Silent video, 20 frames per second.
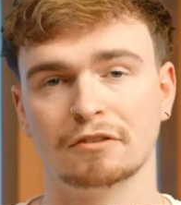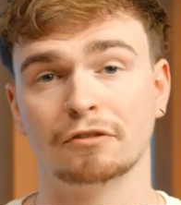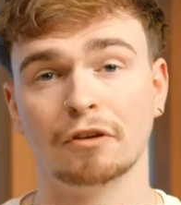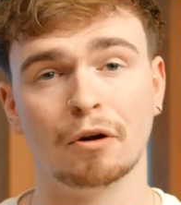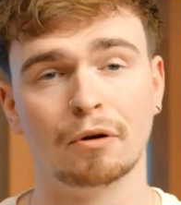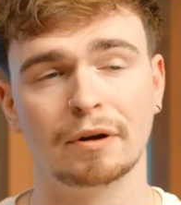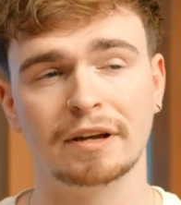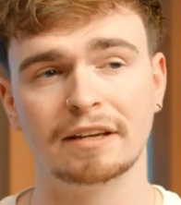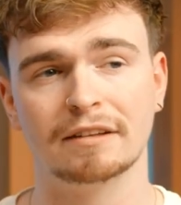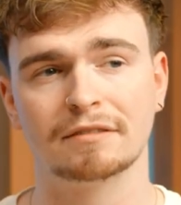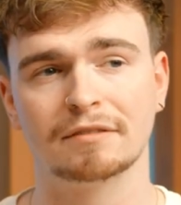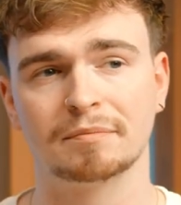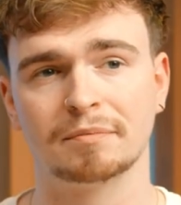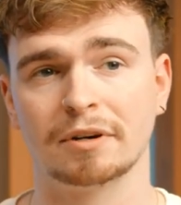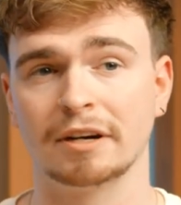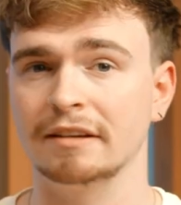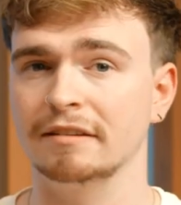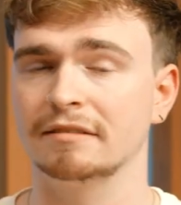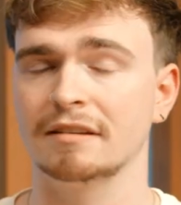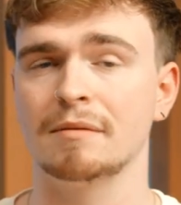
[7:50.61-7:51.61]
So it's
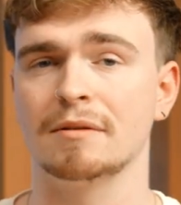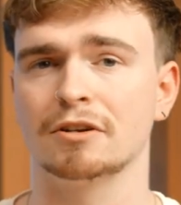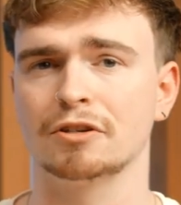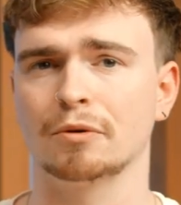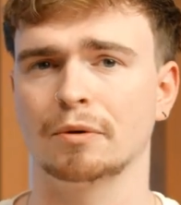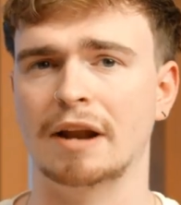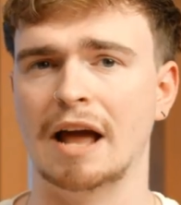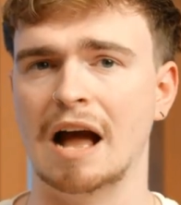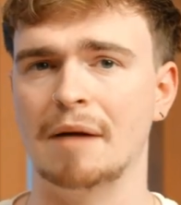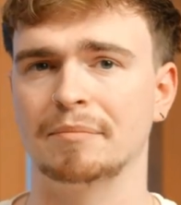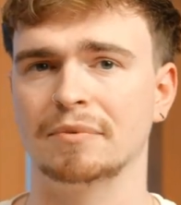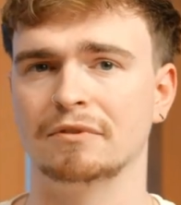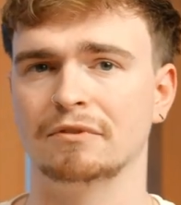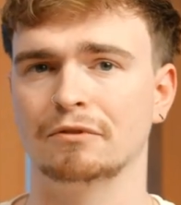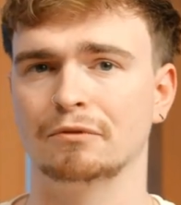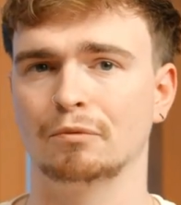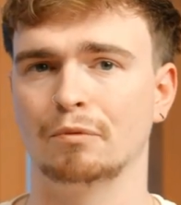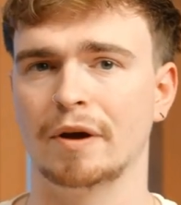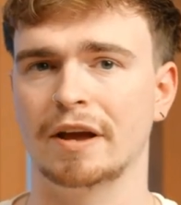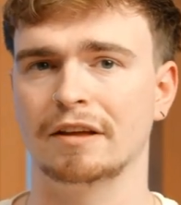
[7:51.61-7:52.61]
pretty similar to what
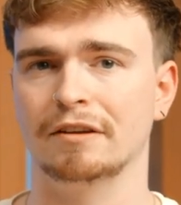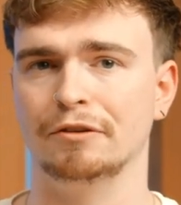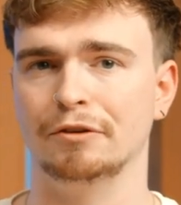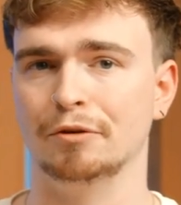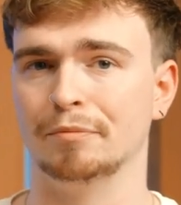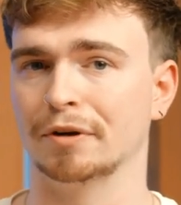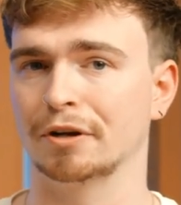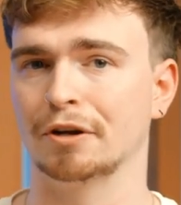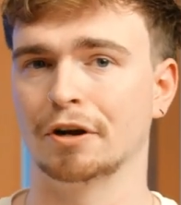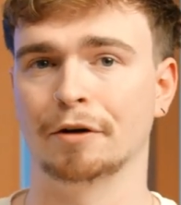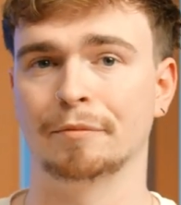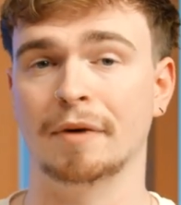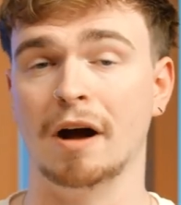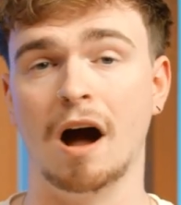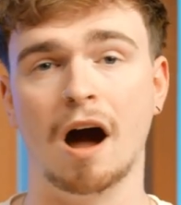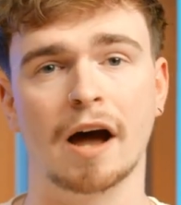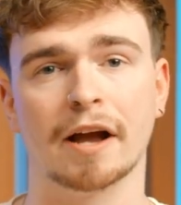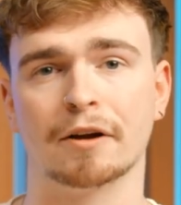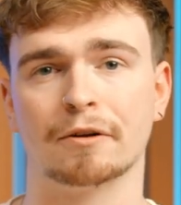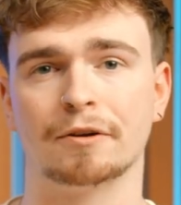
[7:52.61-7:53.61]
happens when you become a
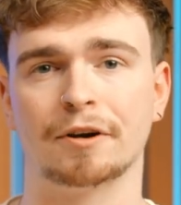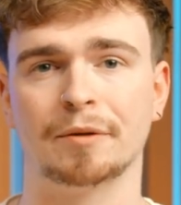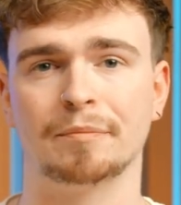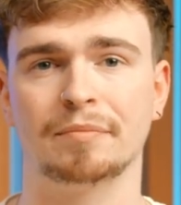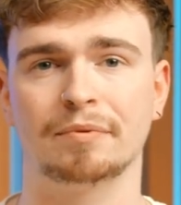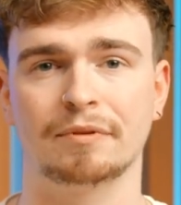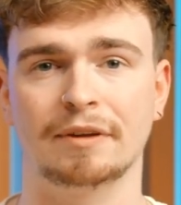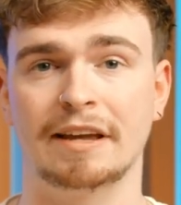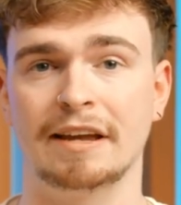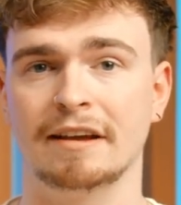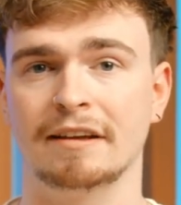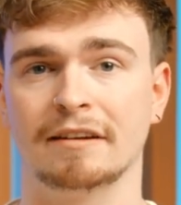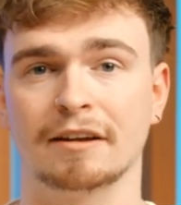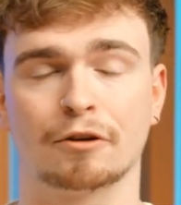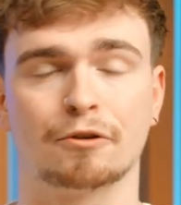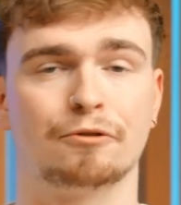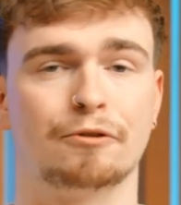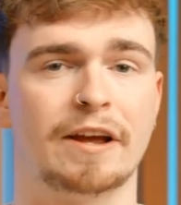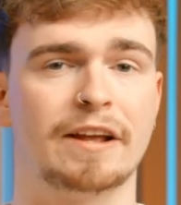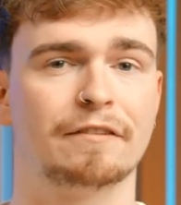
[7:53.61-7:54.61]
higher up in a
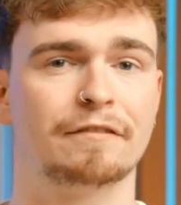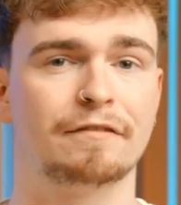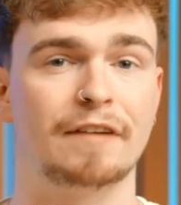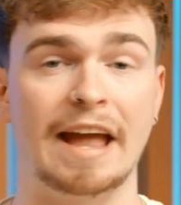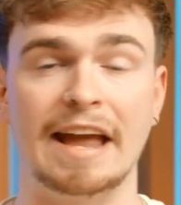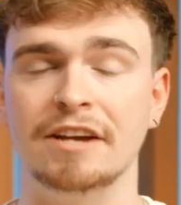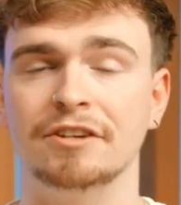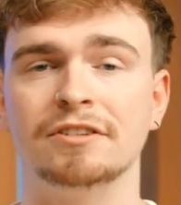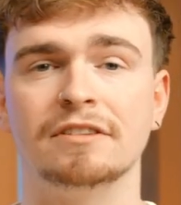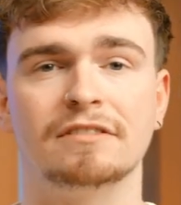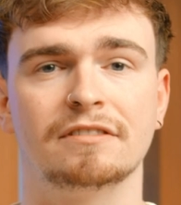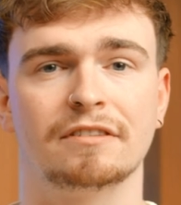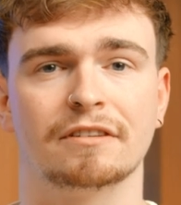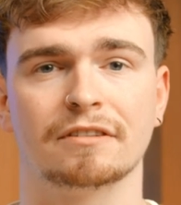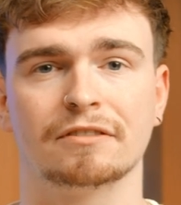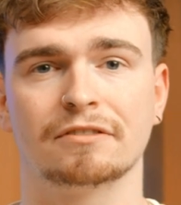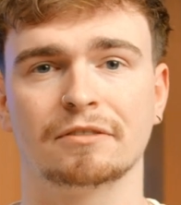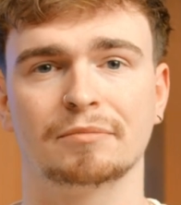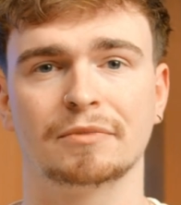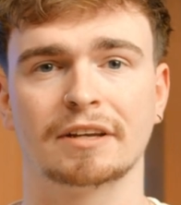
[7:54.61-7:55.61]
creative agency
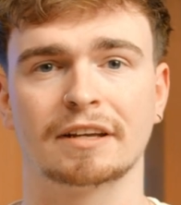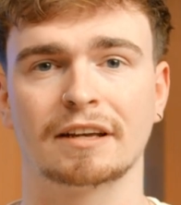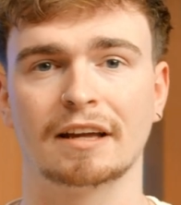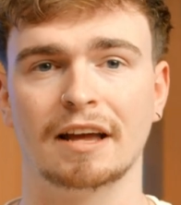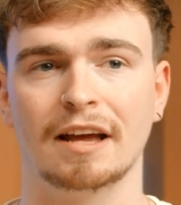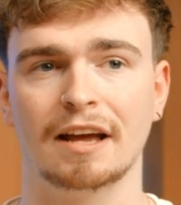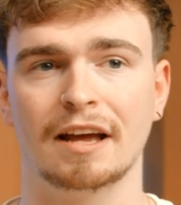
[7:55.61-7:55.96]
or something.